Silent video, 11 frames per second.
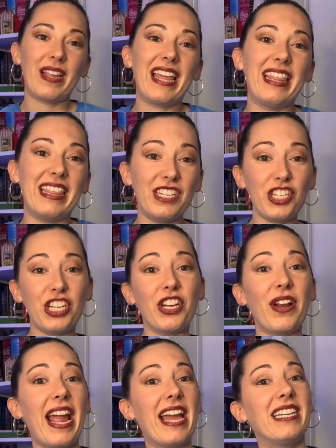This
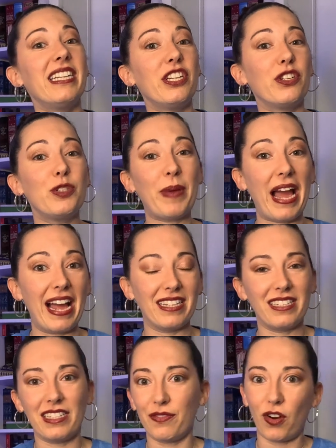year and in years
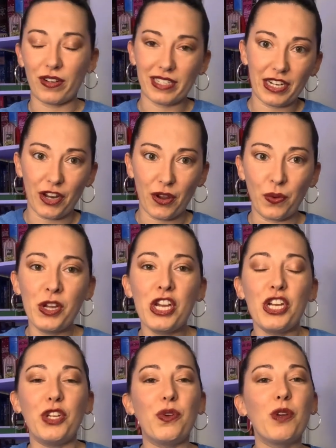past, as far as I know,
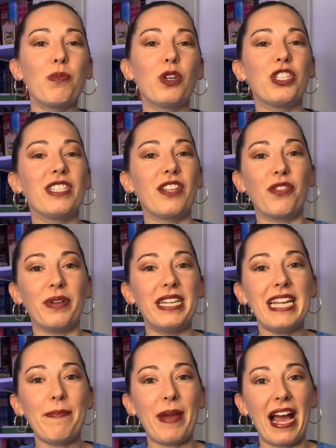you can purchase a
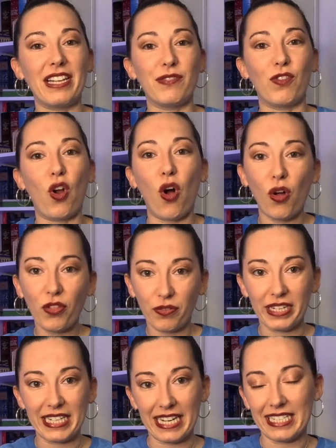3-day pass for all
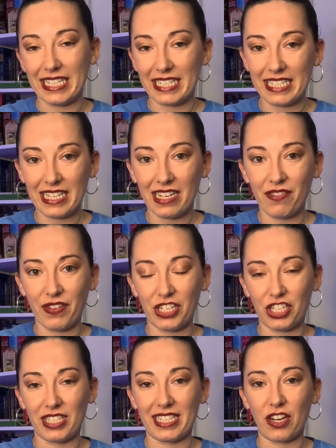3 days into the
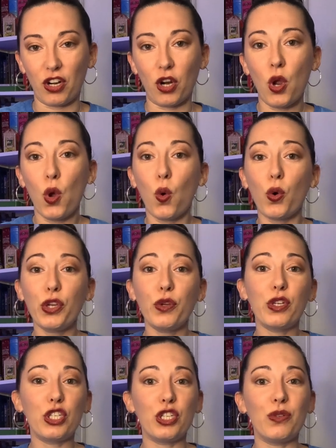convention center, or you
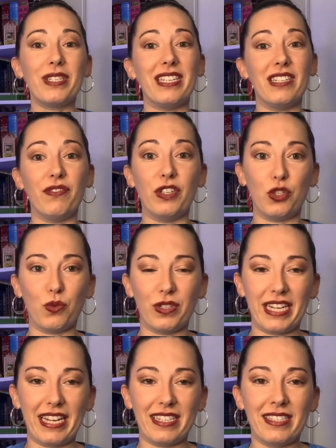can choose individual
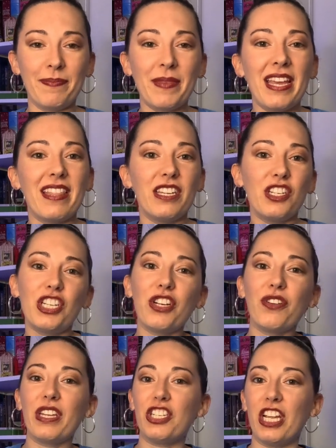days. This
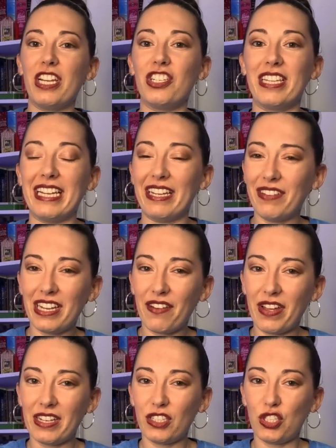year they changed the evening
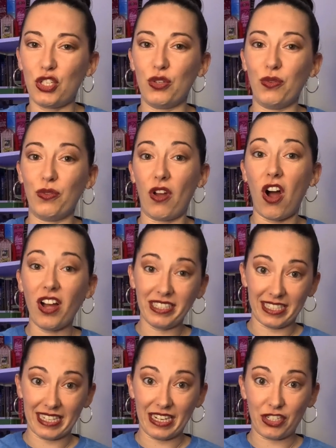events to the
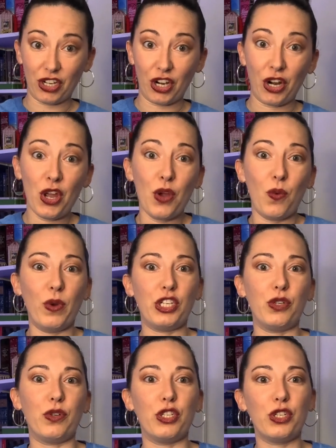Honda Center, which
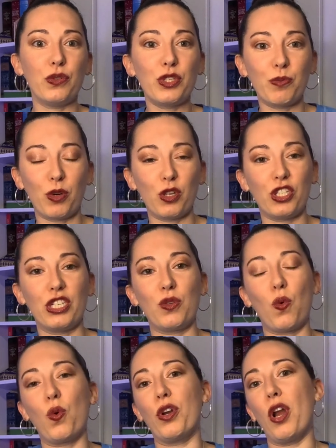you can choose to purchase
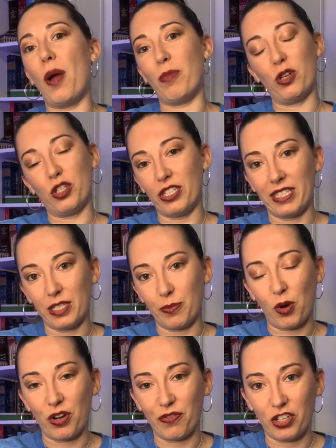or not purchase as a
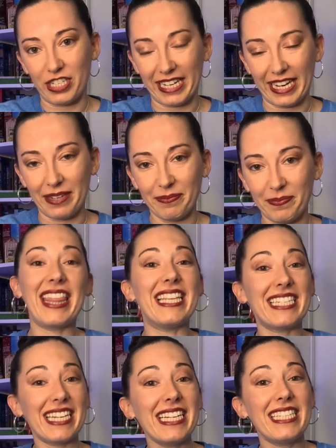part of your ticket. The
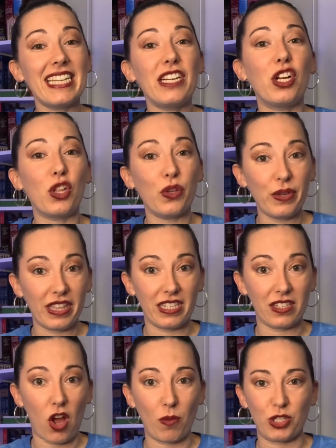tickets that included this
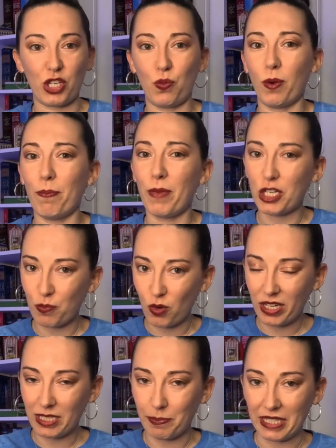option were much more
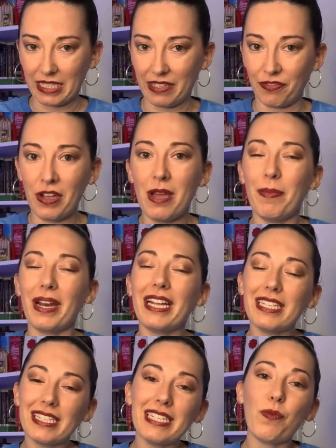expensive, but I
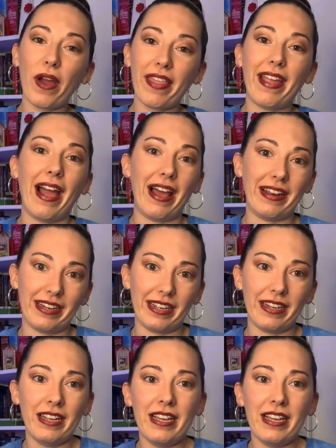can see why they added it.